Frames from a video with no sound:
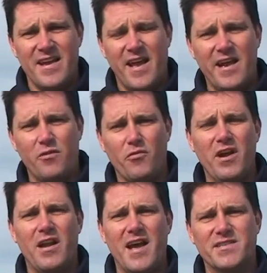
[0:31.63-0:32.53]
I didn't
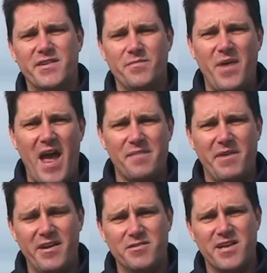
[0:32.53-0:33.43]
realize what impact
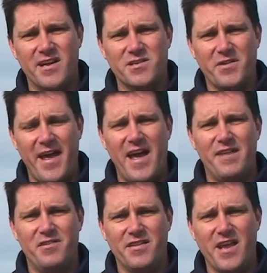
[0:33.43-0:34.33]
my newsletters would
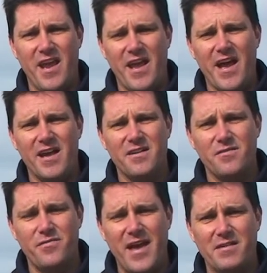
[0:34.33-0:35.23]
have on the
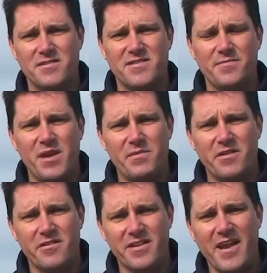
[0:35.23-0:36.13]
thousands of people
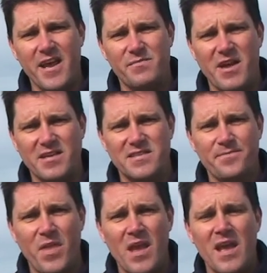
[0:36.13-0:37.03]
that are in the database.
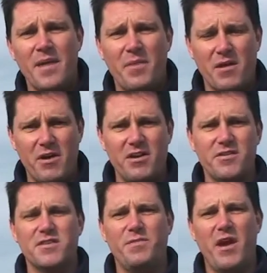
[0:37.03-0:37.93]
But I wanted
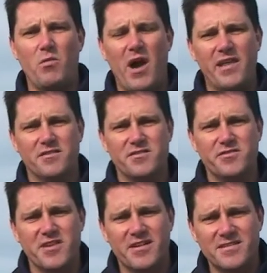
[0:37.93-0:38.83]
to explain why those
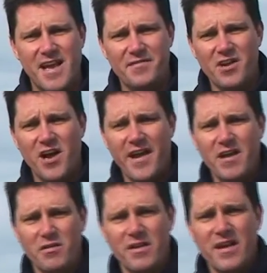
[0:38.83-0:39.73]
newsletters haven't gone
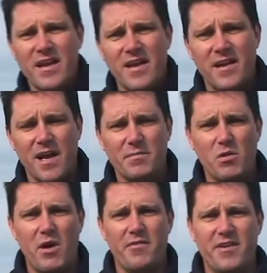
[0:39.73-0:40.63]
out.
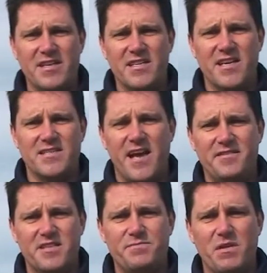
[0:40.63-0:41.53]
Number one reason is
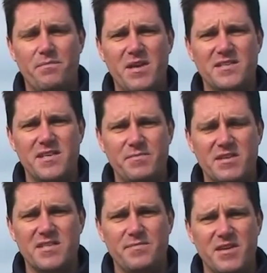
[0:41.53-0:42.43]
I've just been busy,
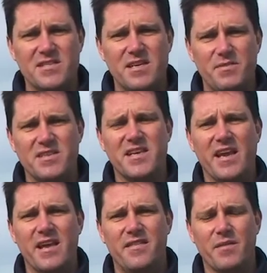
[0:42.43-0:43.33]
busy, busy, busy.
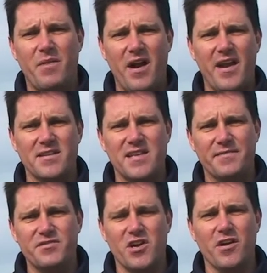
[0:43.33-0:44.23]
The markets
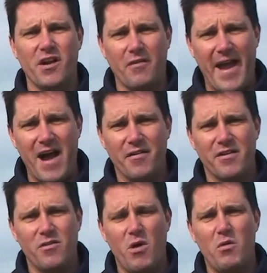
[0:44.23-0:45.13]
have turned around.
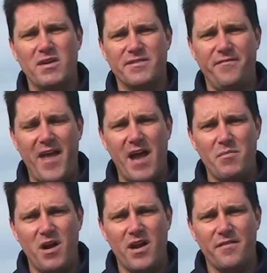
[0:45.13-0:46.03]
What was a
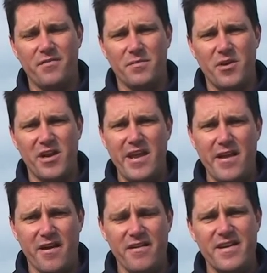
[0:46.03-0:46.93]
flat market for about a
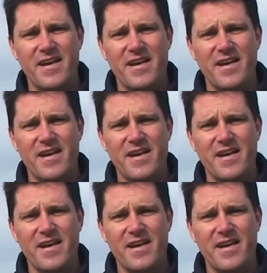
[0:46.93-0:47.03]
year